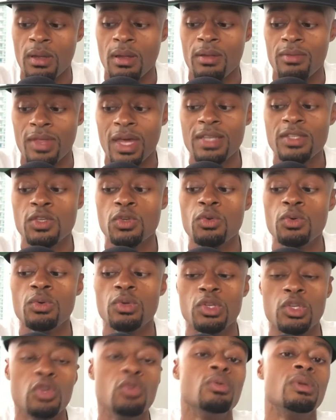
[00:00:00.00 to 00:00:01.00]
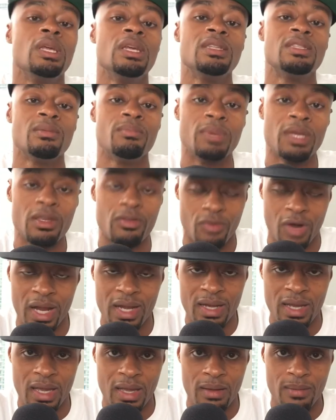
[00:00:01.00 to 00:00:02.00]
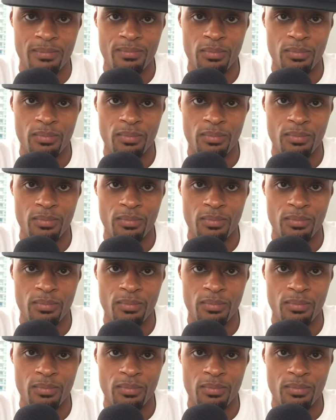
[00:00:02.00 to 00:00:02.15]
That's who you need to be right now.